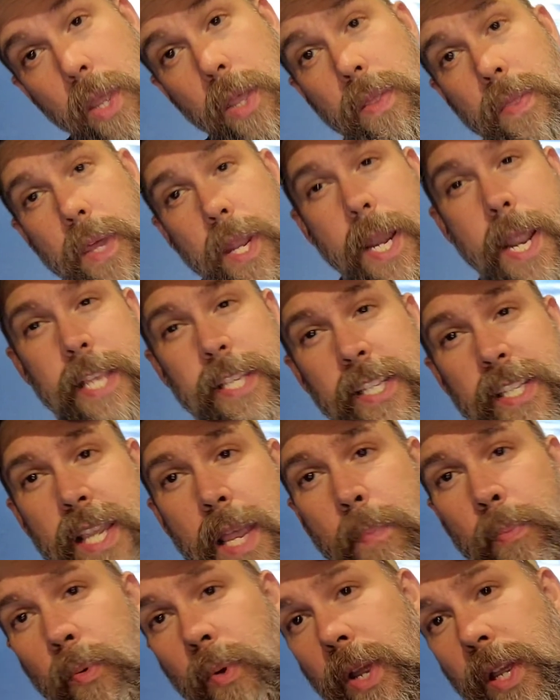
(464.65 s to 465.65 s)
That
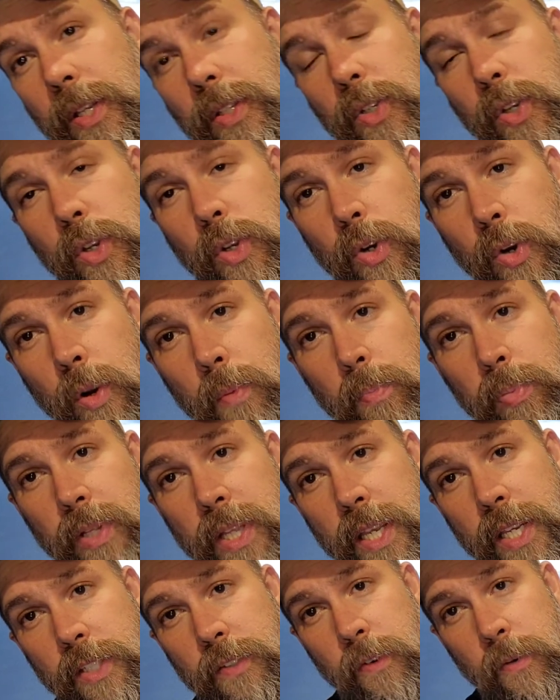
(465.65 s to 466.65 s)
separates your
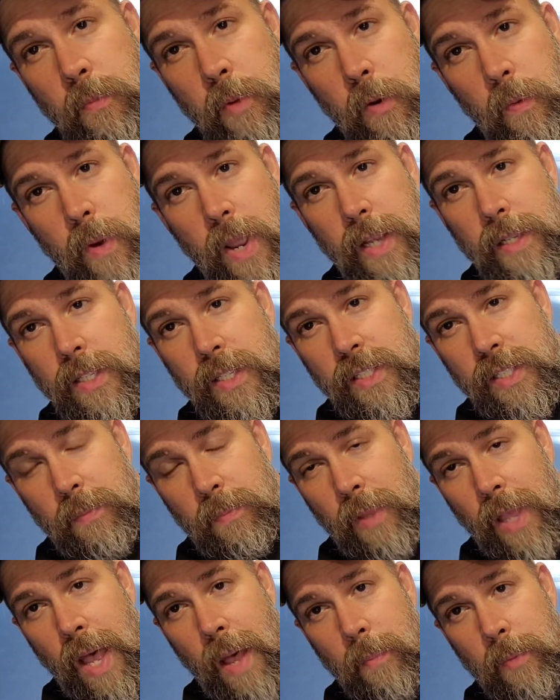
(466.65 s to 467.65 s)
obliques from your rectus
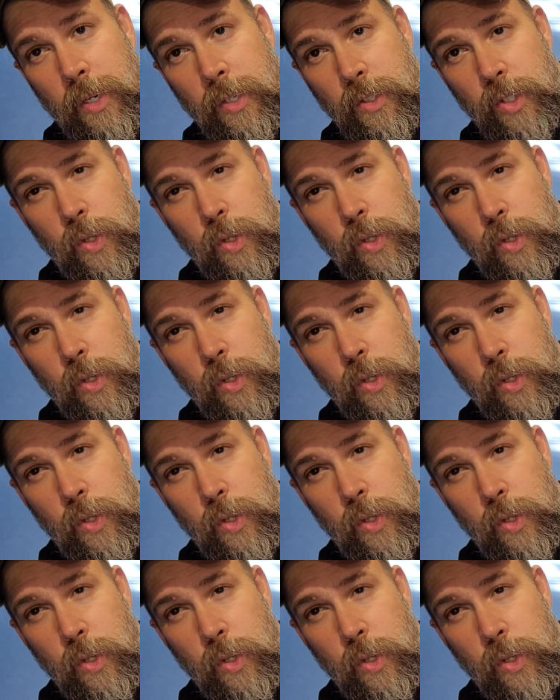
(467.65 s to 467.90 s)
abdominis.